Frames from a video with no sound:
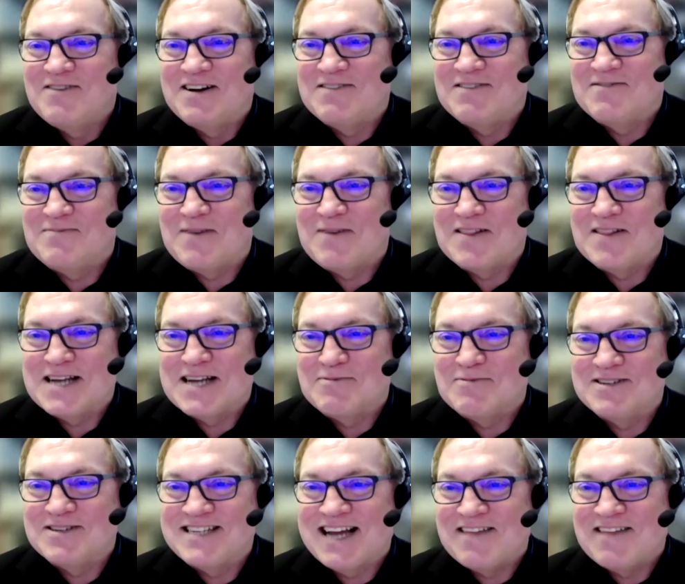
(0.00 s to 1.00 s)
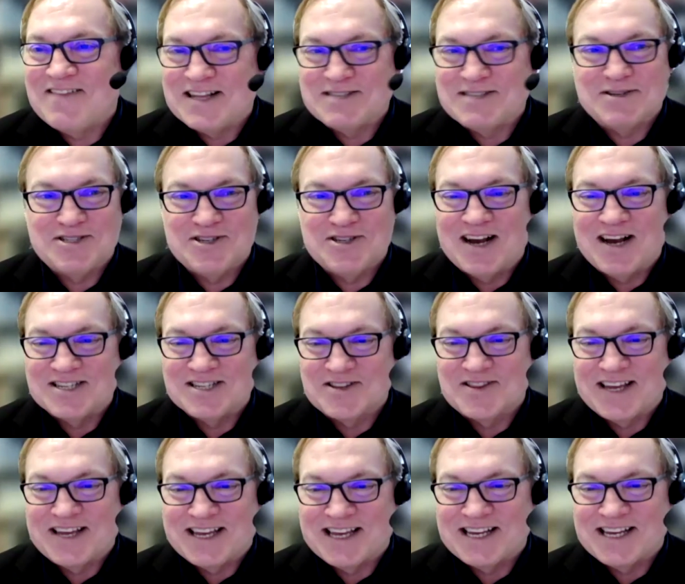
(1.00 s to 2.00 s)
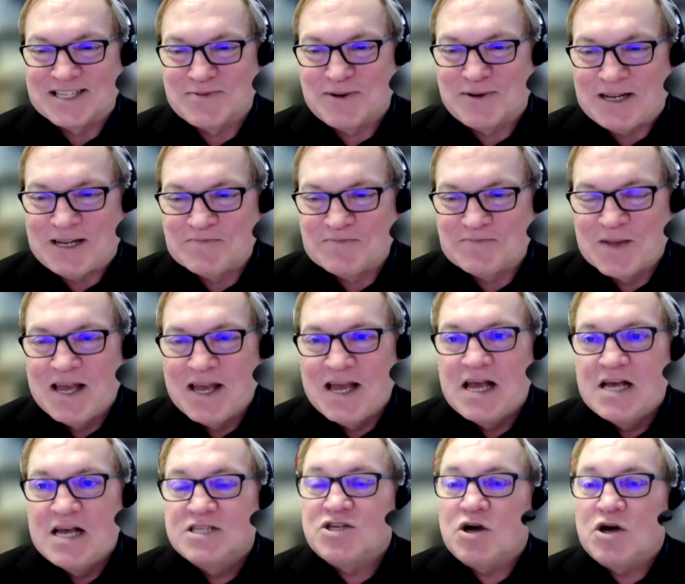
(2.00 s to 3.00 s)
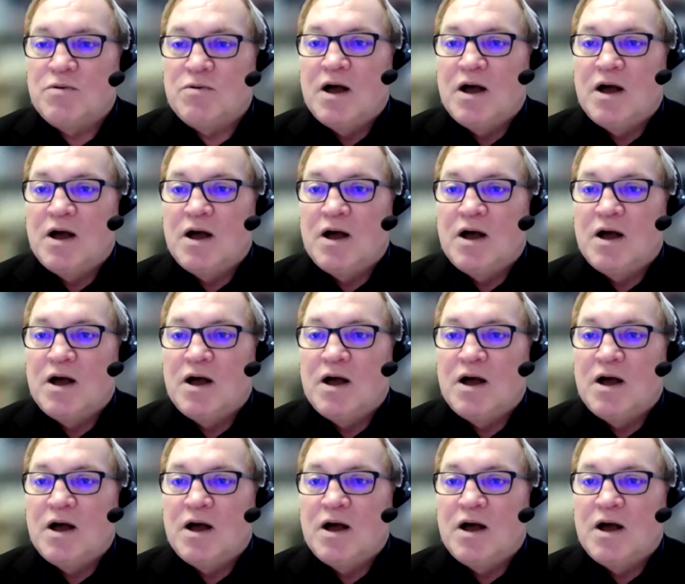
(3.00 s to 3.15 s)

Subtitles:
by the time we're done, that's what you guys are thinking as well. So